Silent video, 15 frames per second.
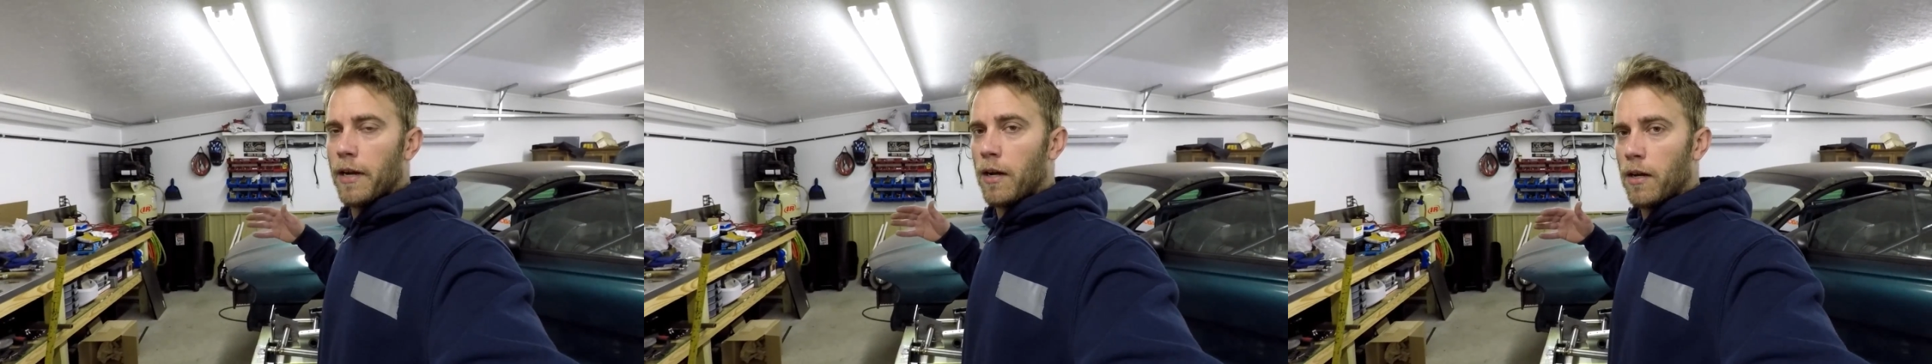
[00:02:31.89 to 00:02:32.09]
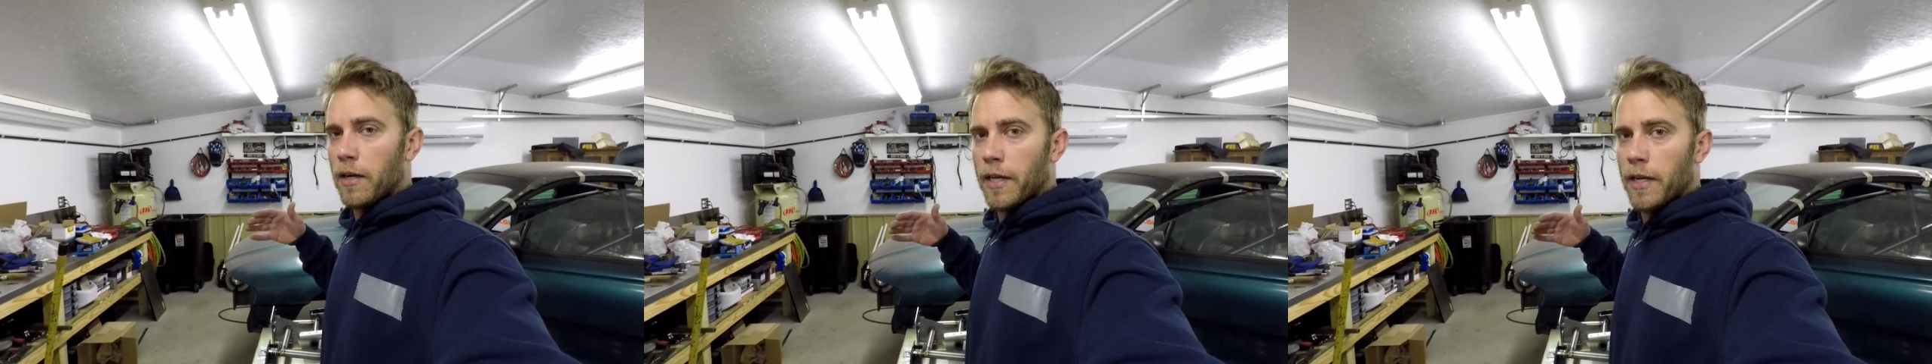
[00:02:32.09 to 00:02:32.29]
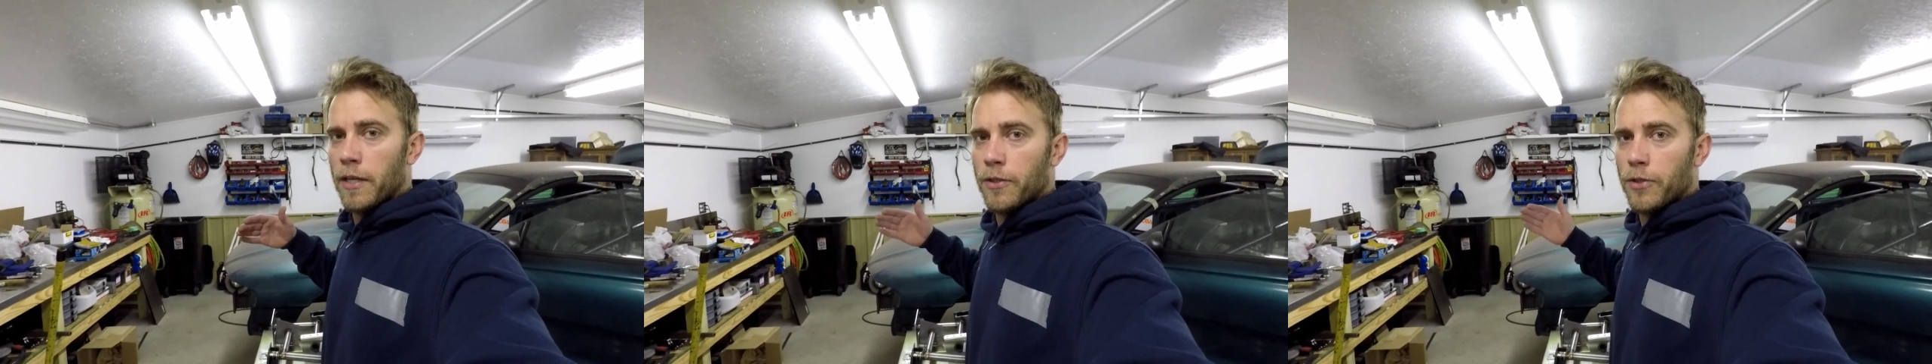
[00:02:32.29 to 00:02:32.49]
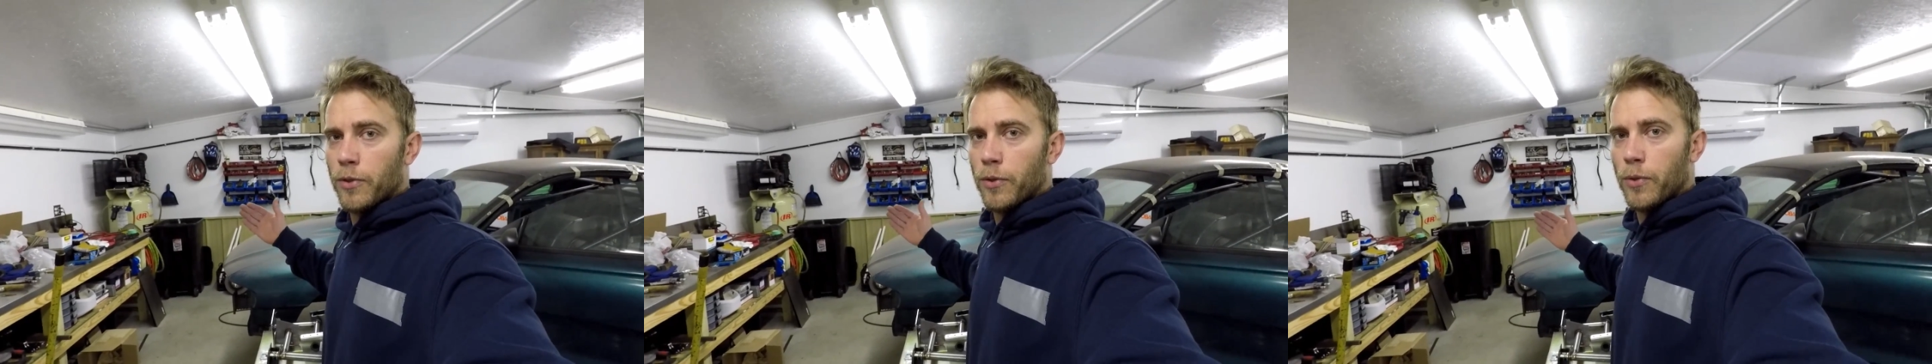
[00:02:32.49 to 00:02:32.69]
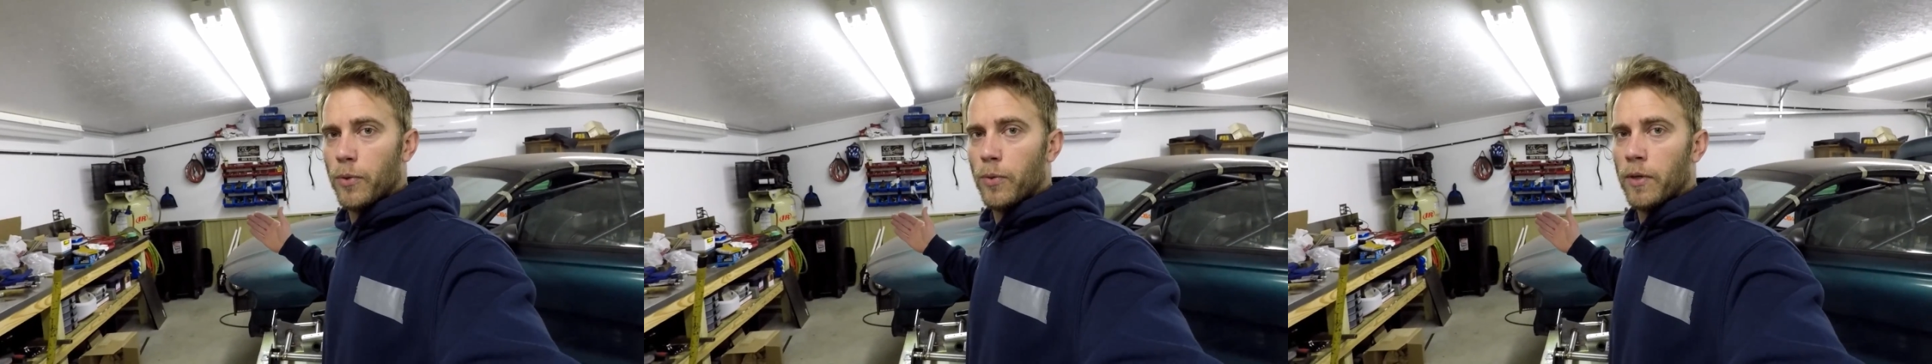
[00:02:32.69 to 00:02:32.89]
I'll get
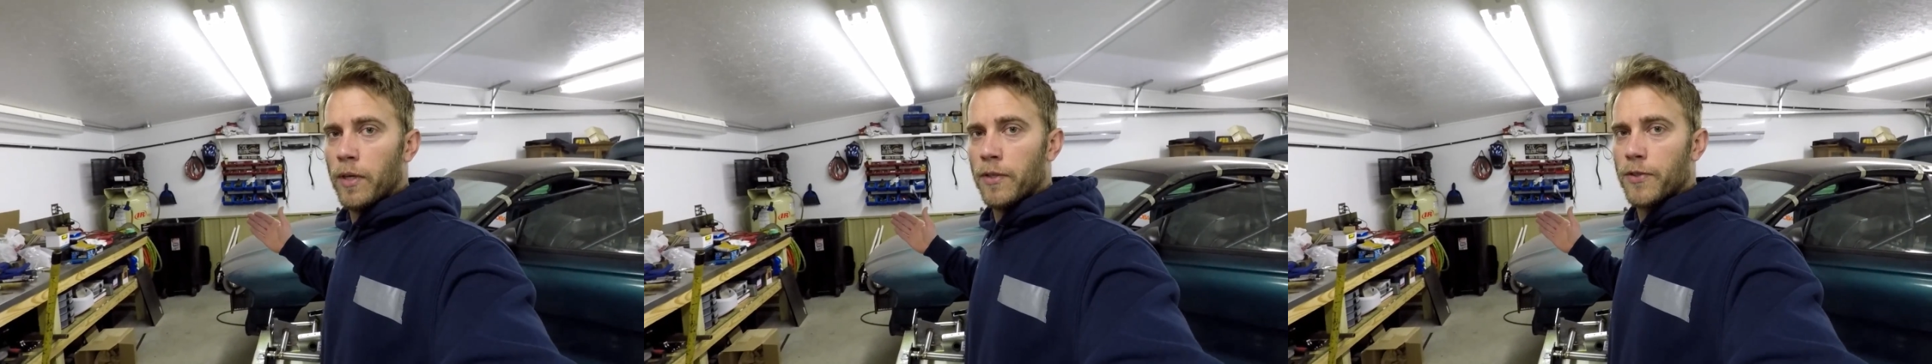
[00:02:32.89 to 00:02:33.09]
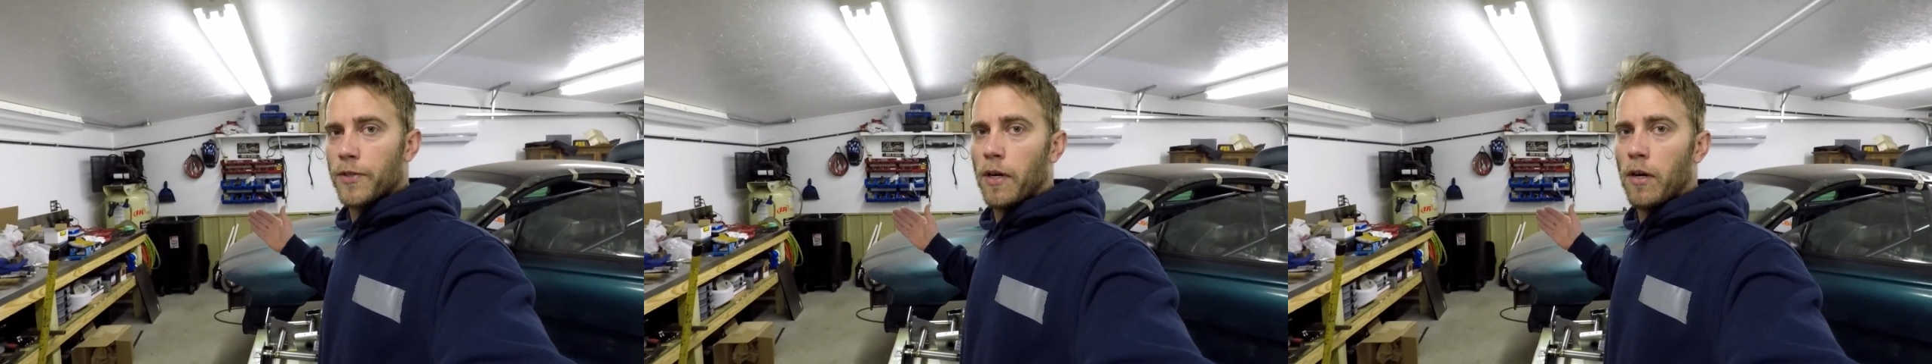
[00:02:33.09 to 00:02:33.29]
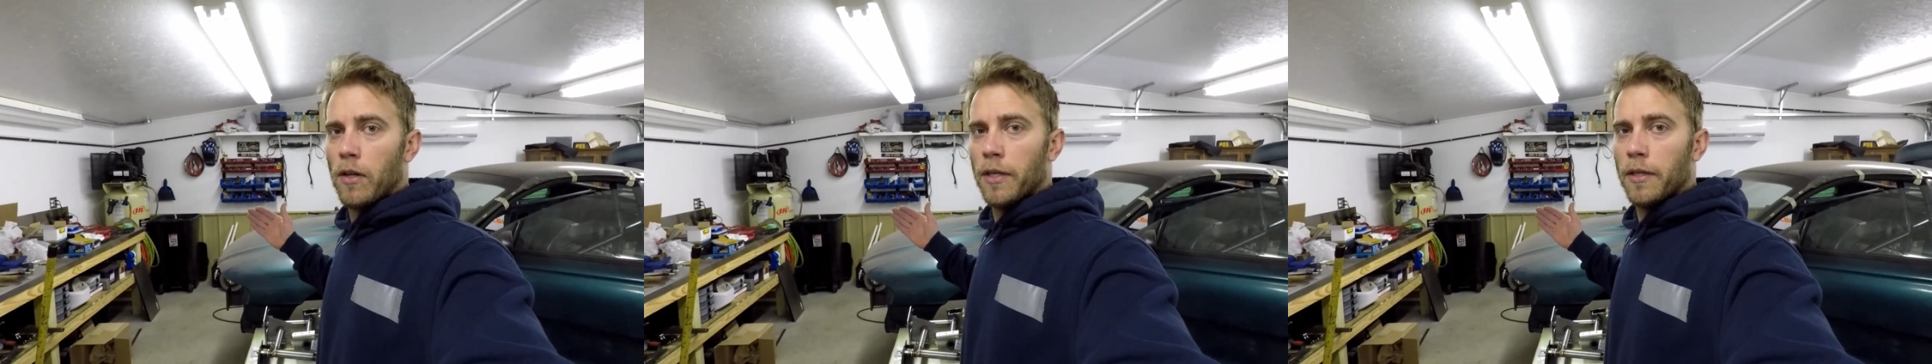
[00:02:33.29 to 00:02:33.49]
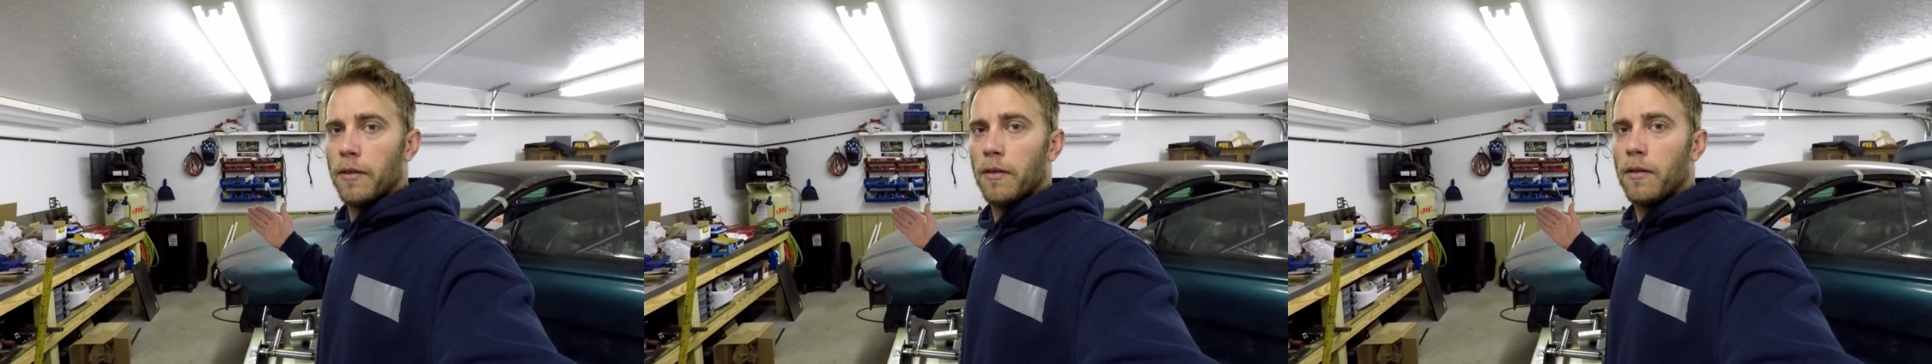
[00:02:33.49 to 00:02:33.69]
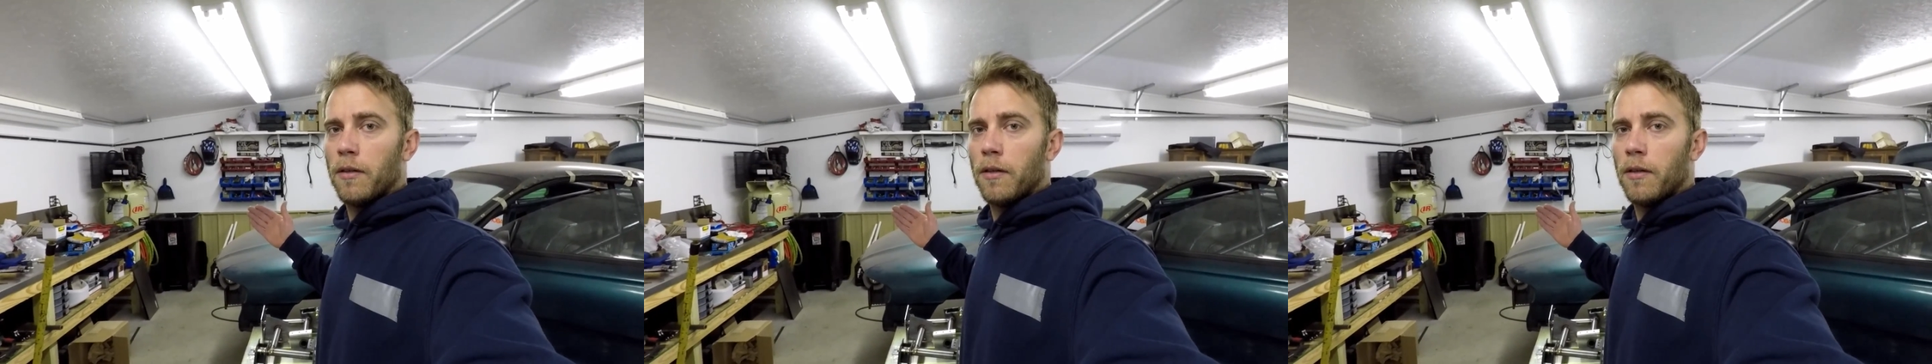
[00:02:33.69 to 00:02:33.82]
into installing